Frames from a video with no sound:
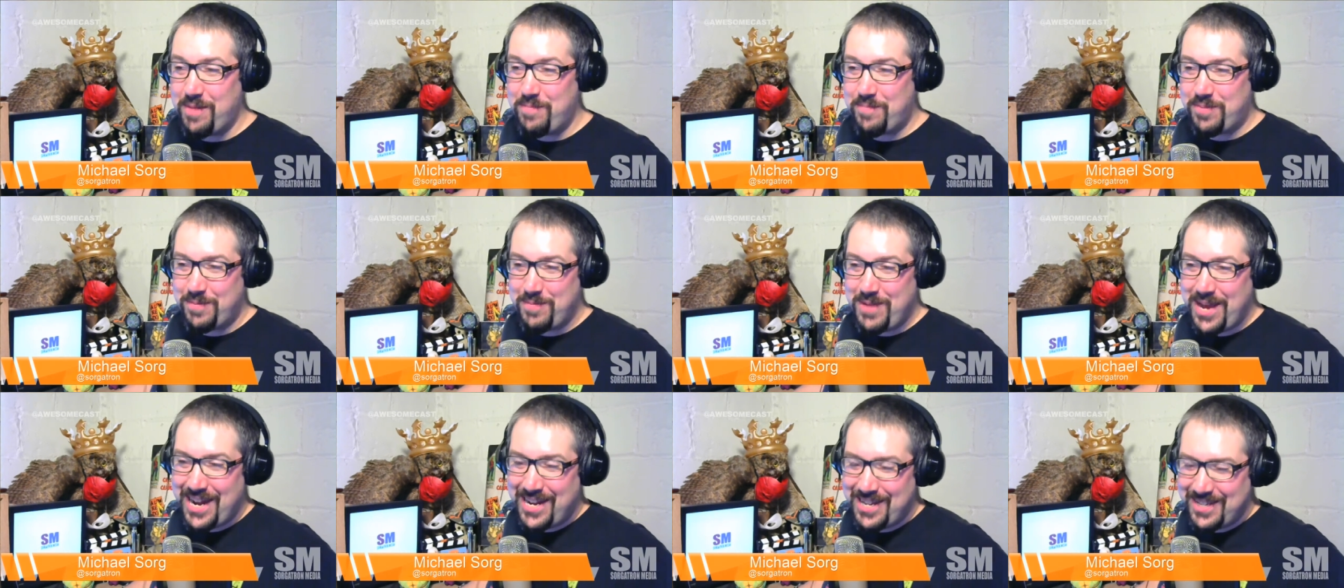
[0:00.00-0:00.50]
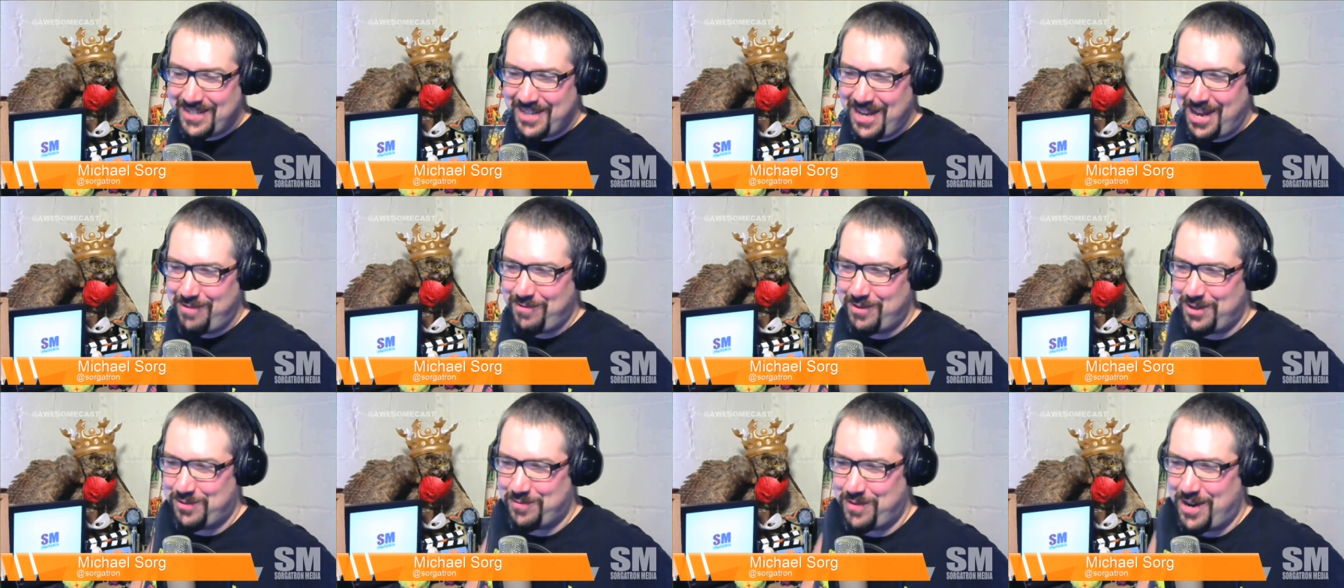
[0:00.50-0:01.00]
a Primanti
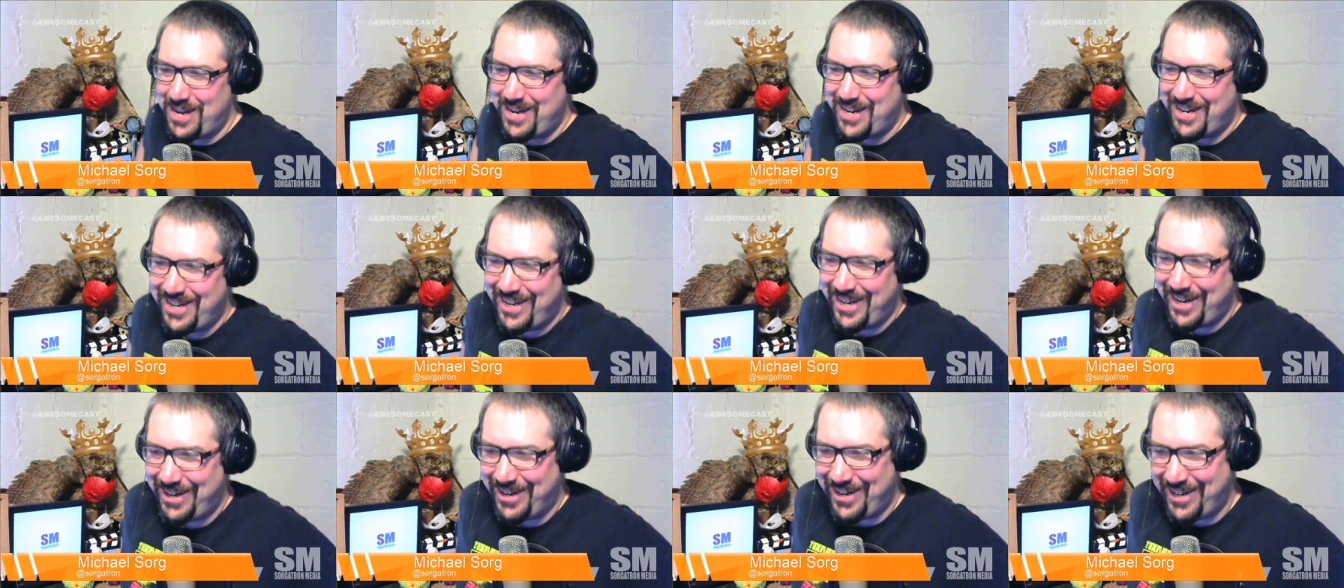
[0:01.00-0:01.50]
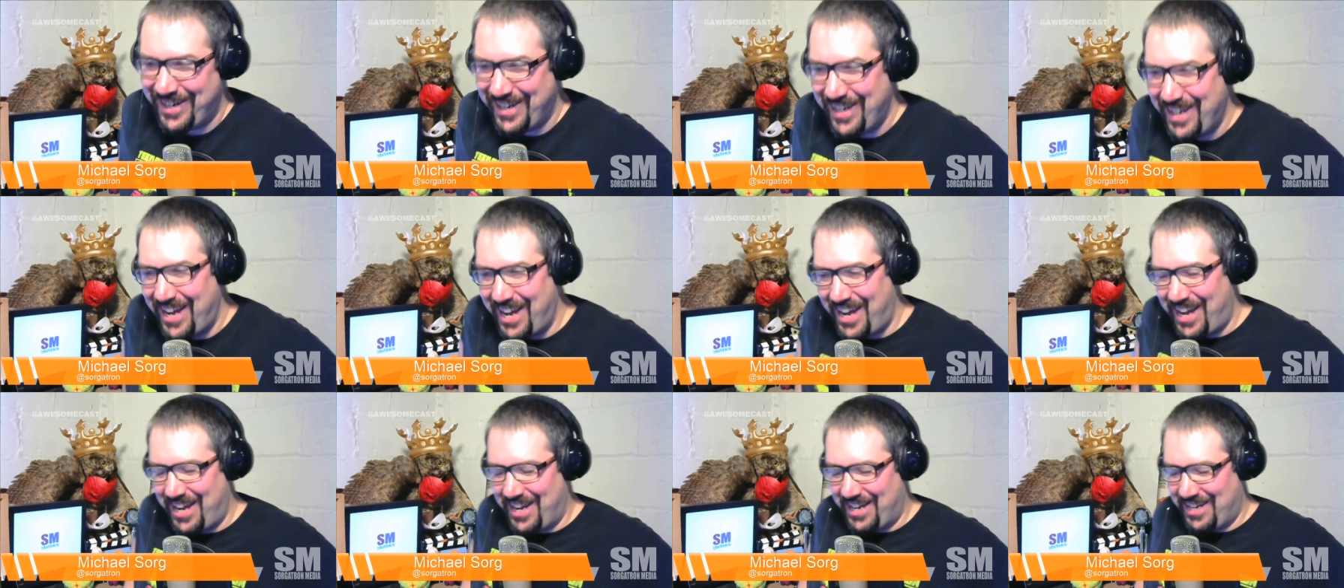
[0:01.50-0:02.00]
sandwich while you're here.
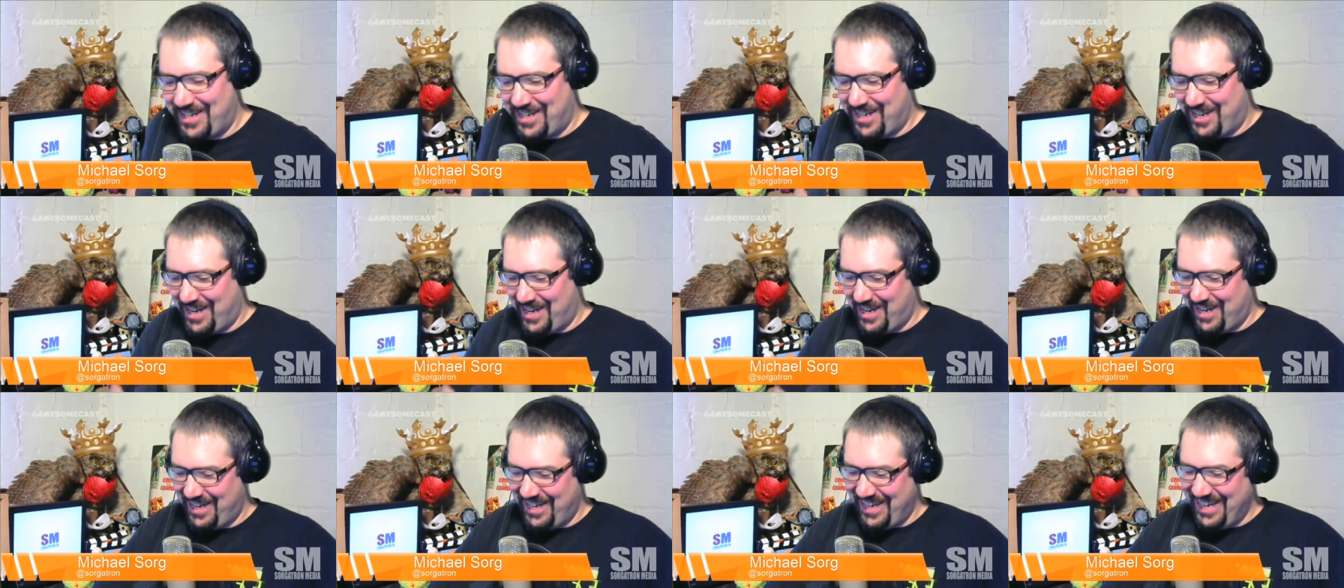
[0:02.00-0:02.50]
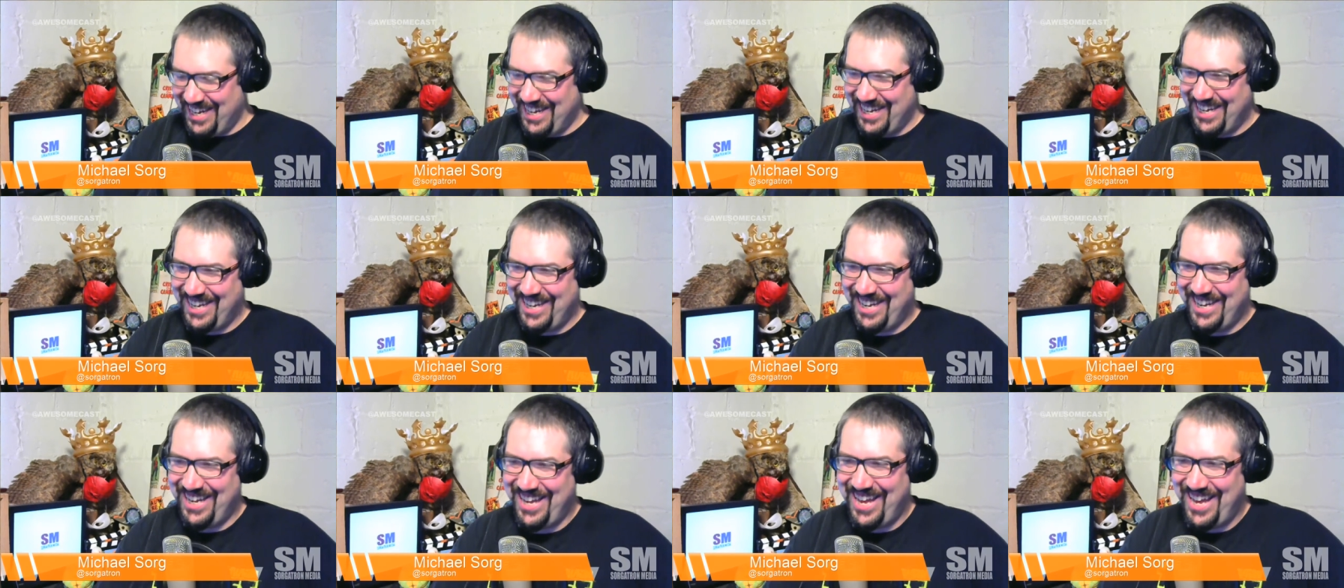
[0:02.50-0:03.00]
And uh, oh,
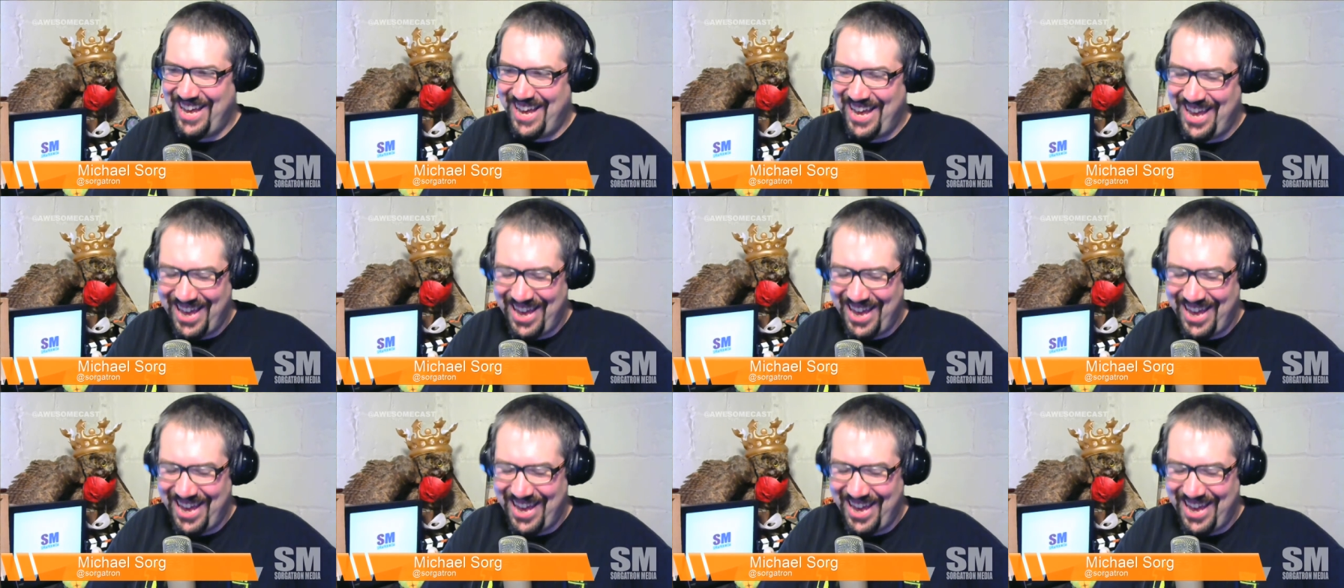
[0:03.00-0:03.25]
okay,